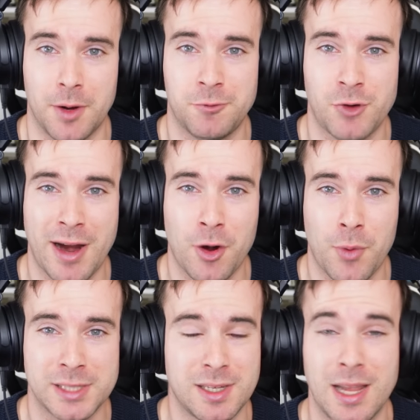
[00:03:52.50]
of Dragon
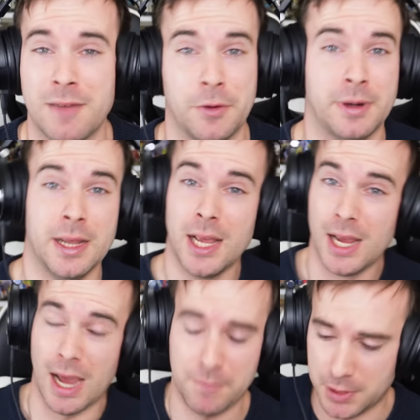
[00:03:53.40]
Quest XI.
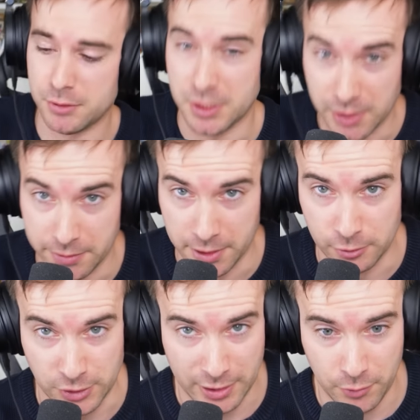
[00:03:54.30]
And for those who don't
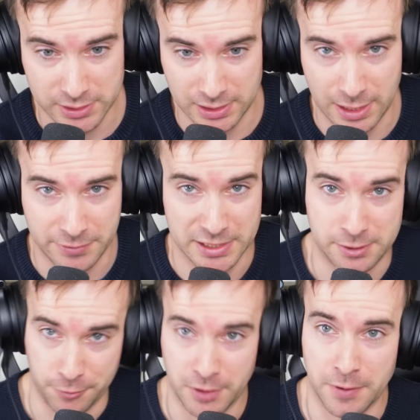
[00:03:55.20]
know, Dragon Quest XI
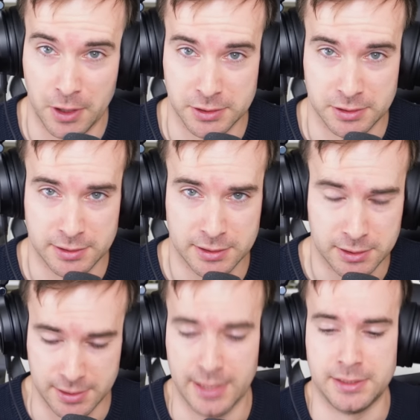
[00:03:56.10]
has three versions.
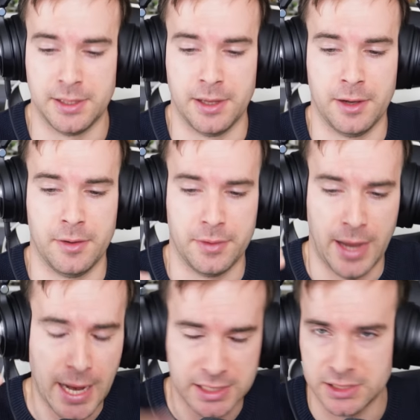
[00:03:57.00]
So there's the
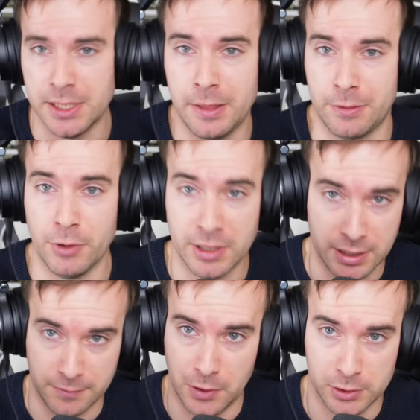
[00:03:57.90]
HD
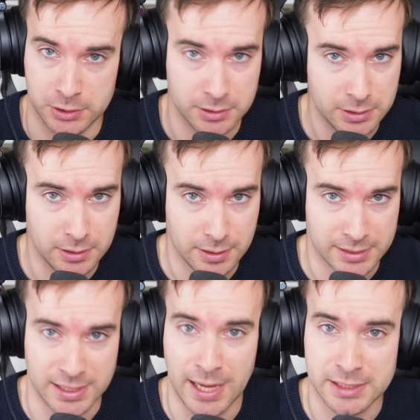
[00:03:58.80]
3D version,
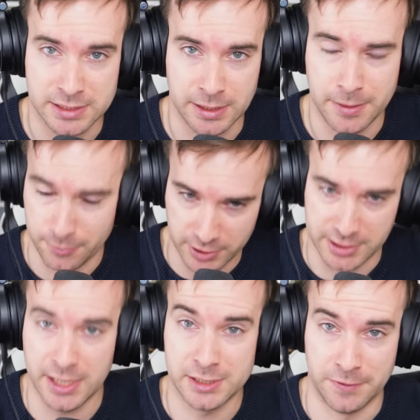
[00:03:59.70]
there's the HD
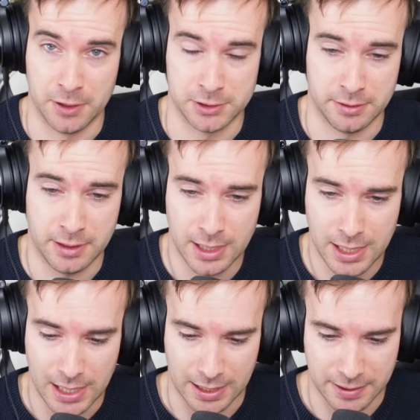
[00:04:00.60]
3DS version,
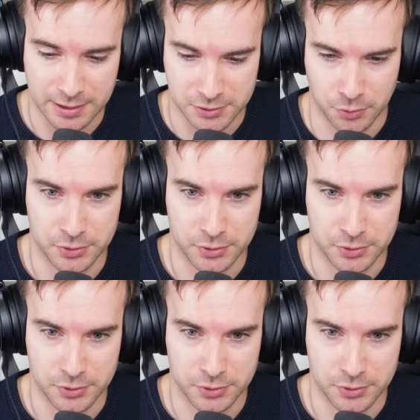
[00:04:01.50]
and then there's